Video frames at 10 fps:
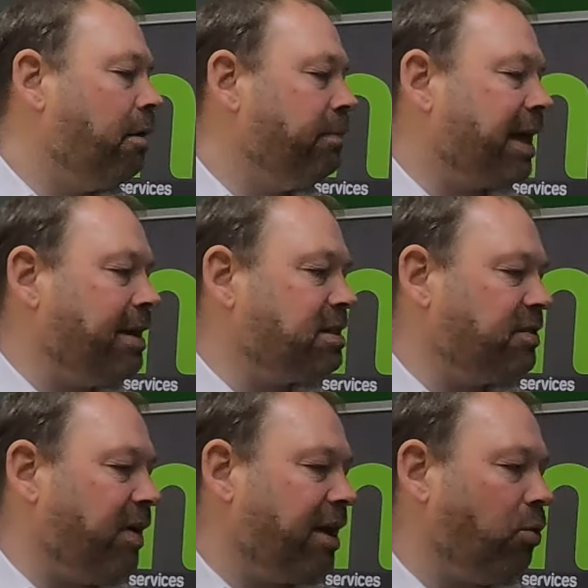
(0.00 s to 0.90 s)

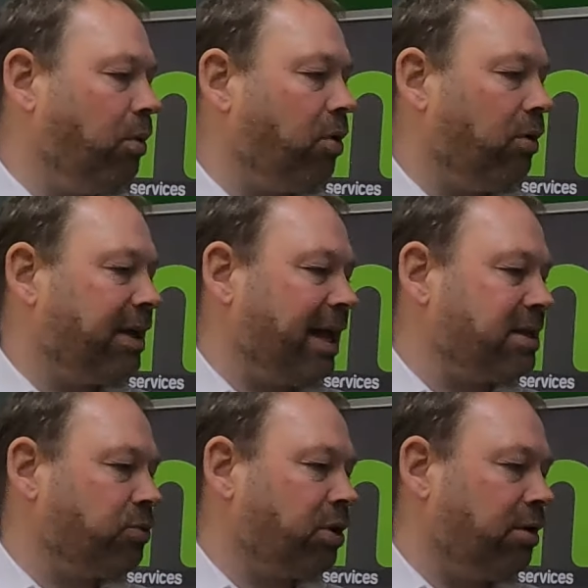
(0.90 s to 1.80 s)
Mackenzie's vehicle will call at
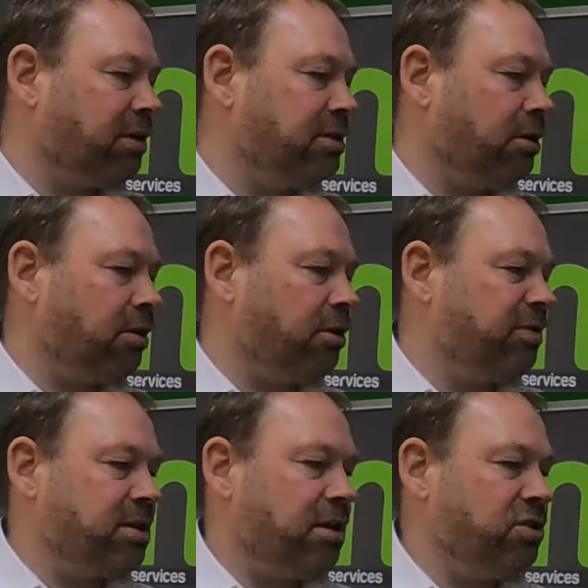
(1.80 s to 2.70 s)
Castle Donington on the
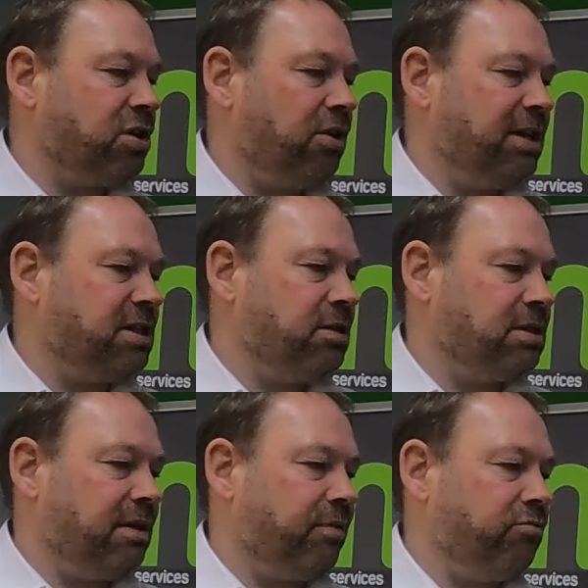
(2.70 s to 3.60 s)
return journey to
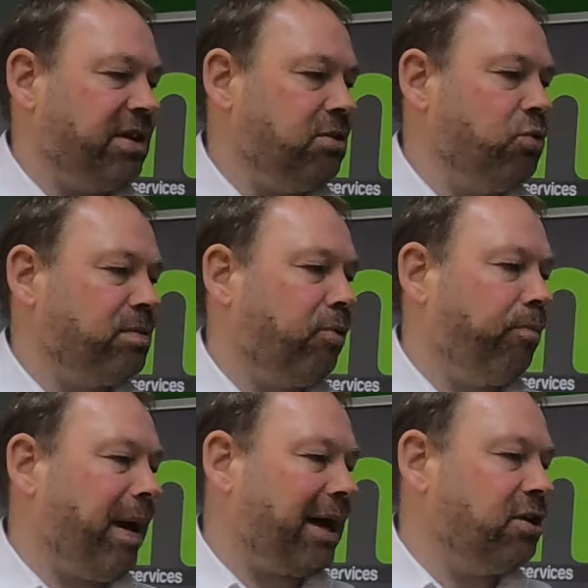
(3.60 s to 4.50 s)
deliver reusable
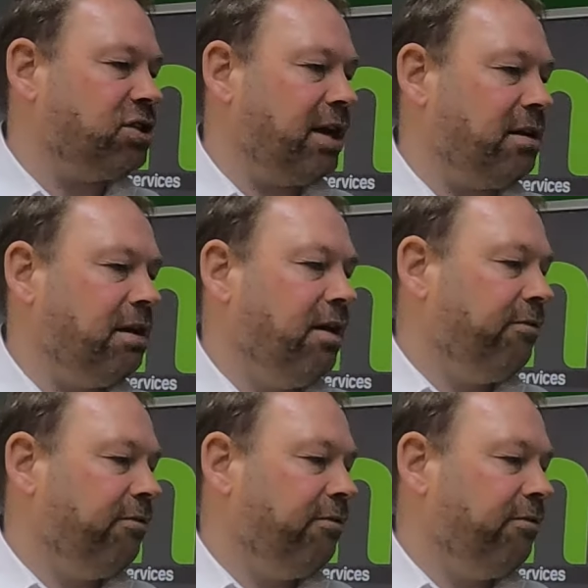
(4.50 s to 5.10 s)
packaging